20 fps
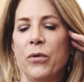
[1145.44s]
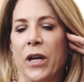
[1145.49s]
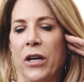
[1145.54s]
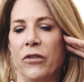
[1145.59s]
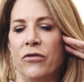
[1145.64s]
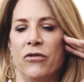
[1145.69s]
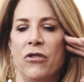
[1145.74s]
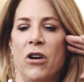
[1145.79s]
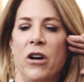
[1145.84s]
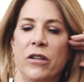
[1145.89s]

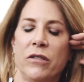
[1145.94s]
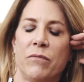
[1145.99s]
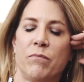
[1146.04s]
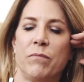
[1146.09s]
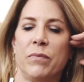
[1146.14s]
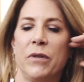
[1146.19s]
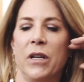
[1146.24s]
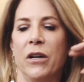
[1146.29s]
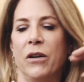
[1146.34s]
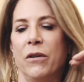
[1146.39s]
that's not,
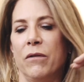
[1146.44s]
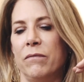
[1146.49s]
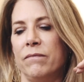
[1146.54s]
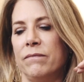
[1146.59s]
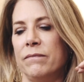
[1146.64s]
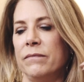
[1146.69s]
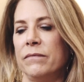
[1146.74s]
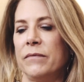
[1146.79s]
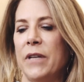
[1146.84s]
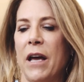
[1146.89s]

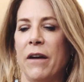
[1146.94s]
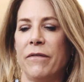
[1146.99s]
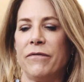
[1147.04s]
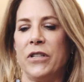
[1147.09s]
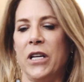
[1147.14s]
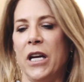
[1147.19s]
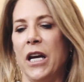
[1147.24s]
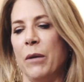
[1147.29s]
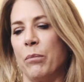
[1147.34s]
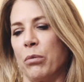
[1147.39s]

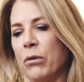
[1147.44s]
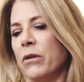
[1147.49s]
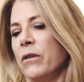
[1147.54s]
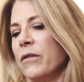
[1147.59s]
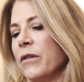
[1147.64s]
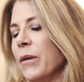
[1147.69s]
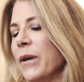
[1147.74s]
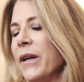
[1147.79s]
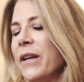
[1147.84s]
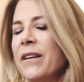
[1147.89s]
FDA
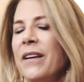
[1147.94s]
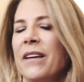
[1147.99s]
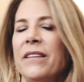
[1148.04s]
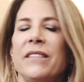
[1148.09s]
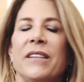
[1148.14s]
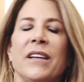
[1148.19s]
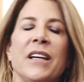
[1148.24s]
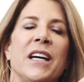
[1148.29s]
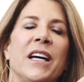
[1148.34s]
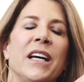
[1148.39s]
approved. Or like,
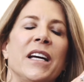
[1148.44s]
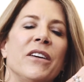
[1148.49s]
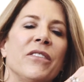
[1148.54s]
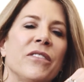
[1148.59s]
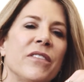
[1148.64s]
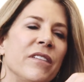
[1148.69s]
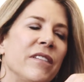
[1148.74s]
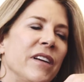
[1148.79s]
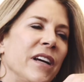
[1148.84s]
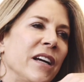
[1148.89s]
yes,
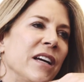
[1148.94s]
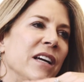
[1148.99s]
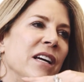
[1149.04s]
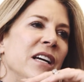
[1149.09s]
here's the thing.